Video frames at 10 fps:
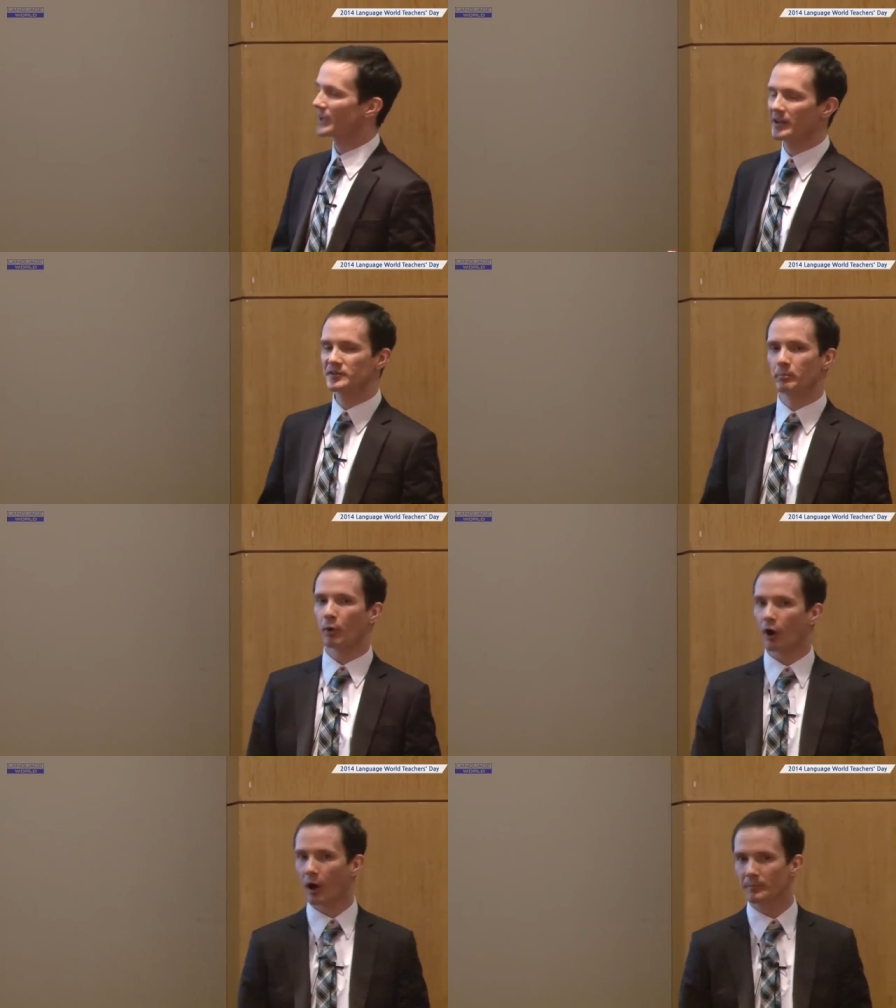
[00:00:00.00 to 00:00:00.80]
and
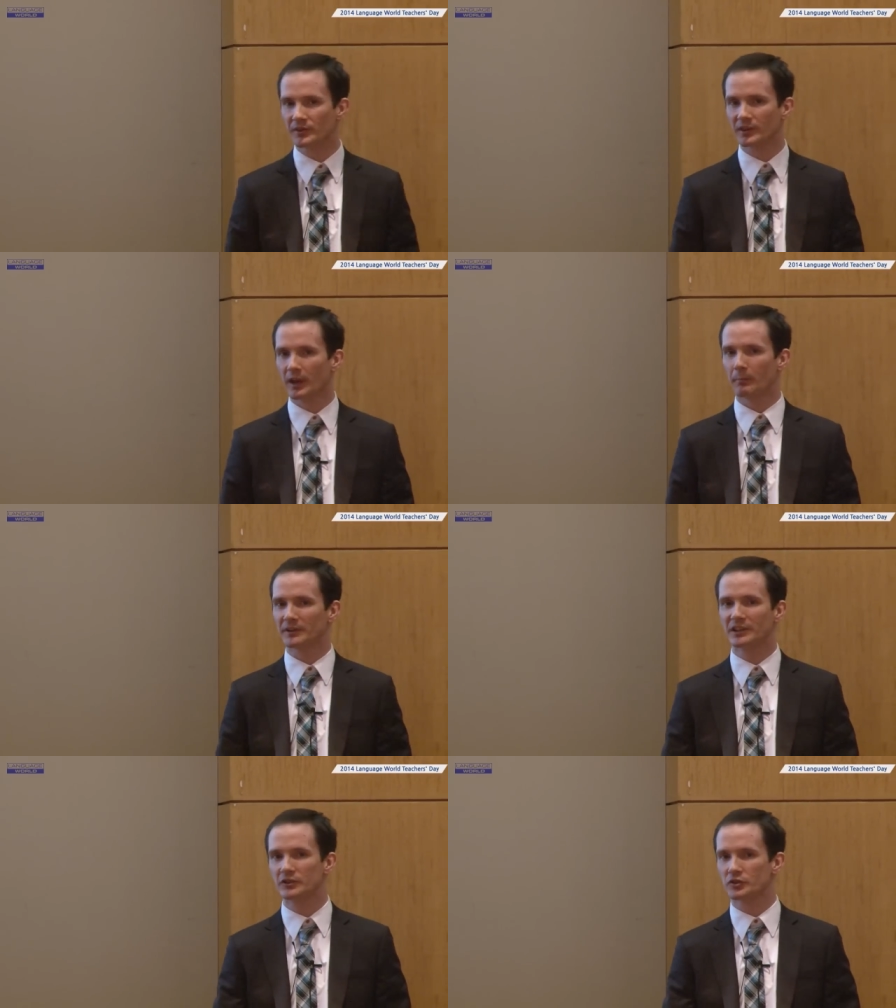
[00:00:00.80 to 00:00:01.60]
prompts,
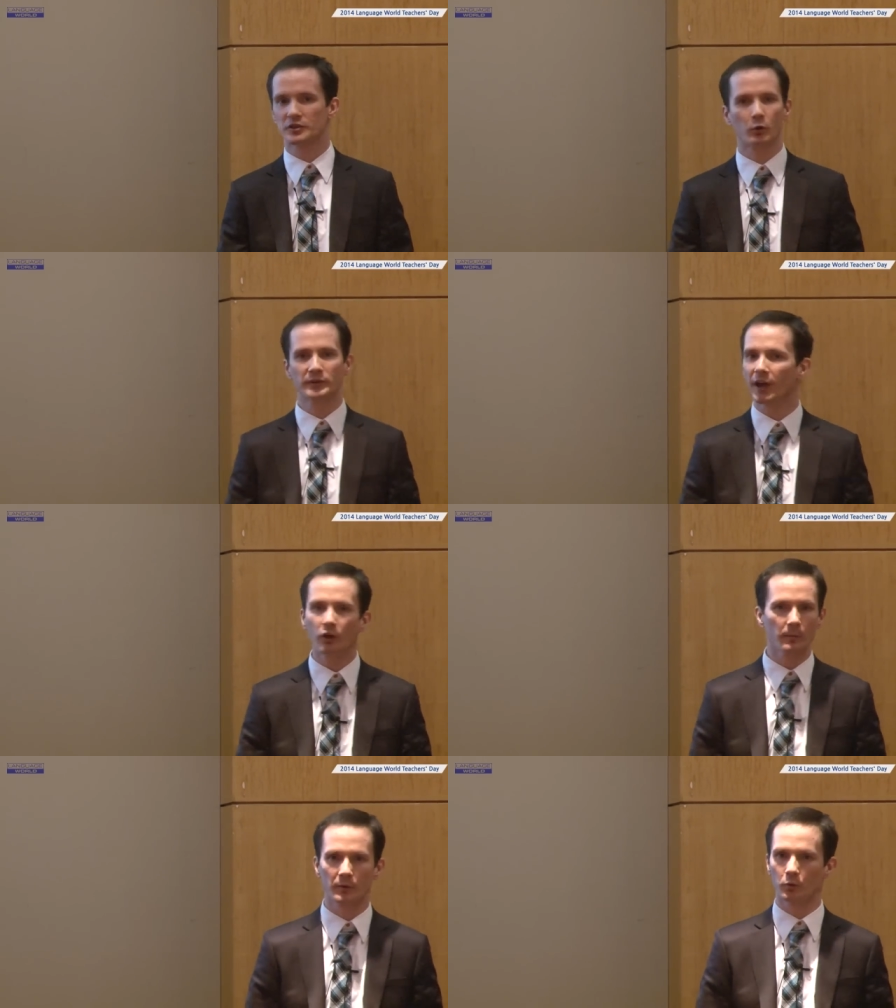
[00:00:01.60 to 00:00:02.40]
but teachers don't tell
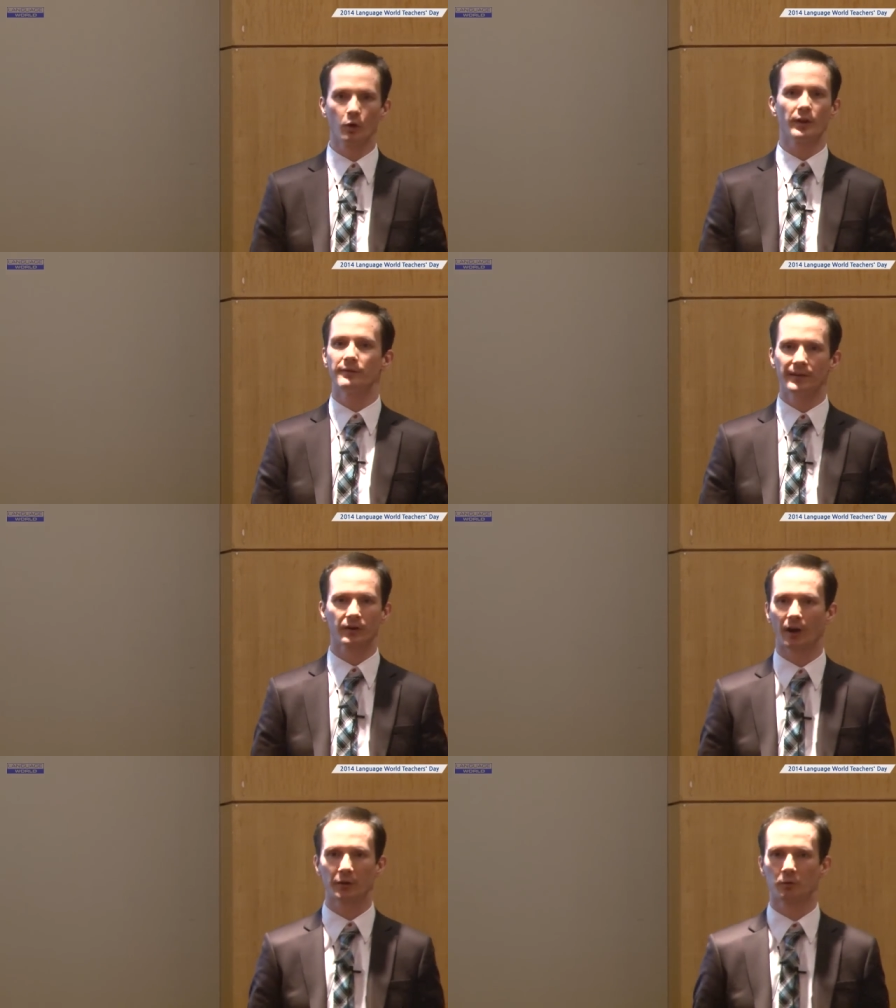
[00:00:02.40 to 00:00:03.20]
them the rule, they
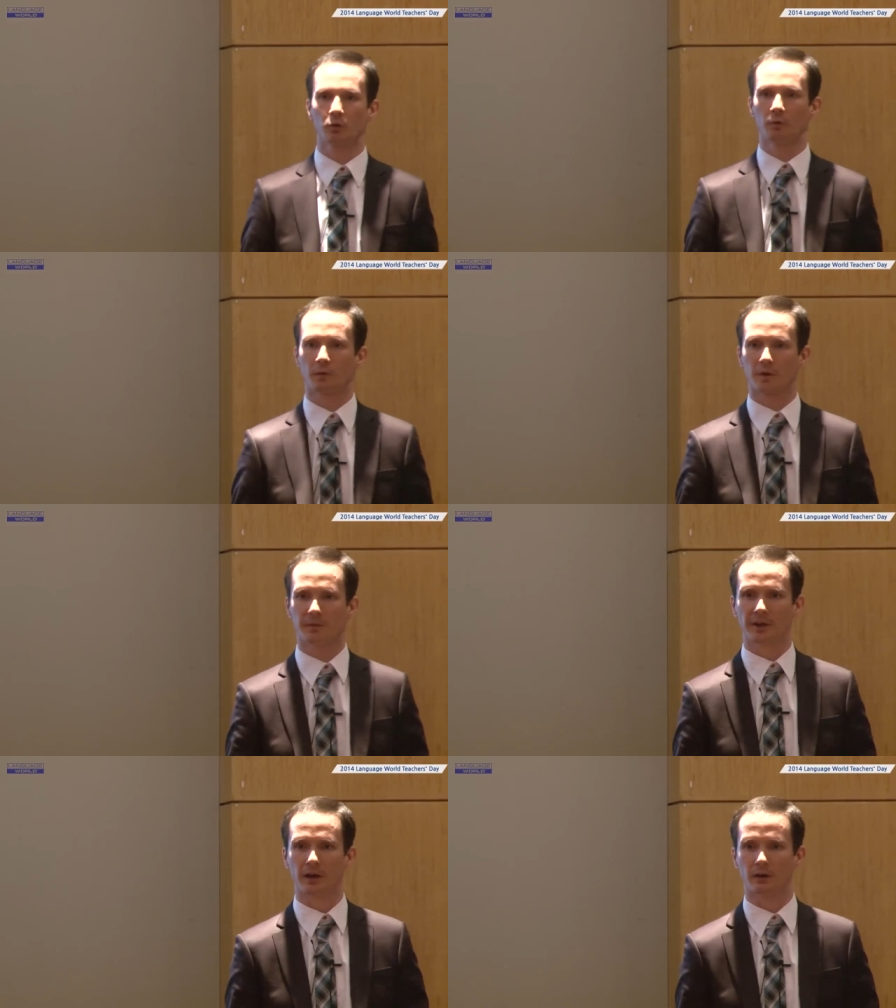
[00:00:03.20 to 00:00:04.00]
figure out the rule for
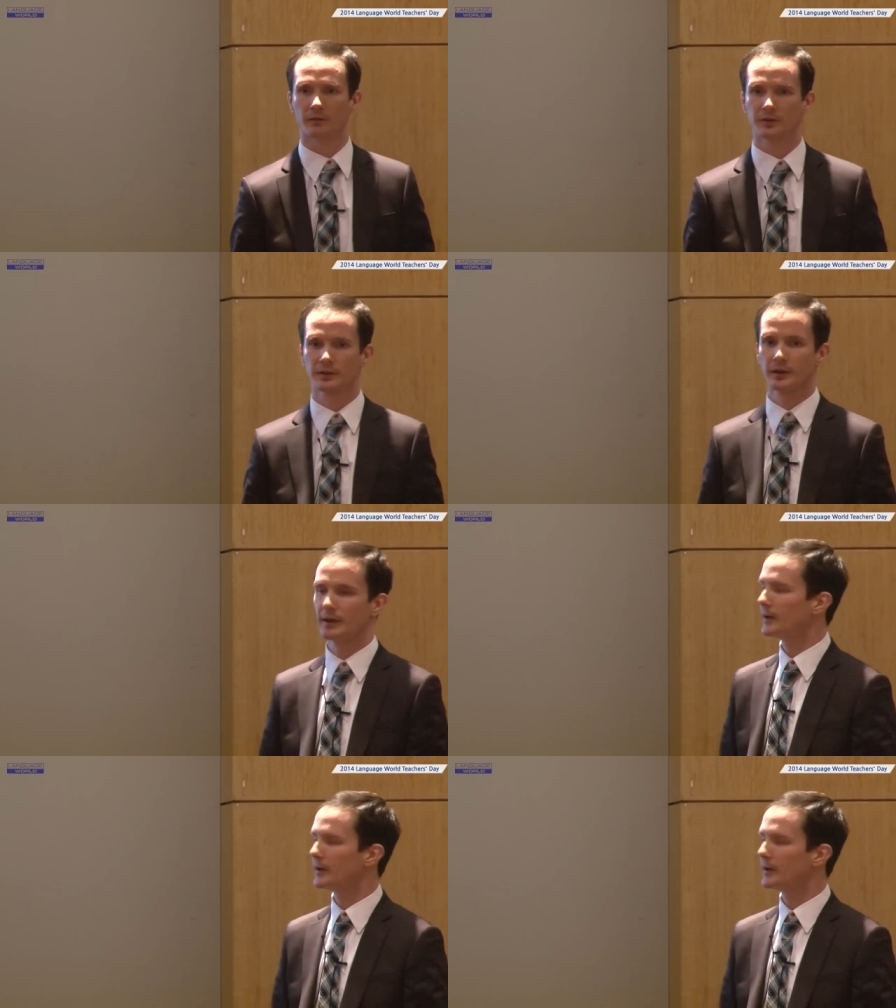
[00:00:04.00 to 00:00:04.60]
themselves.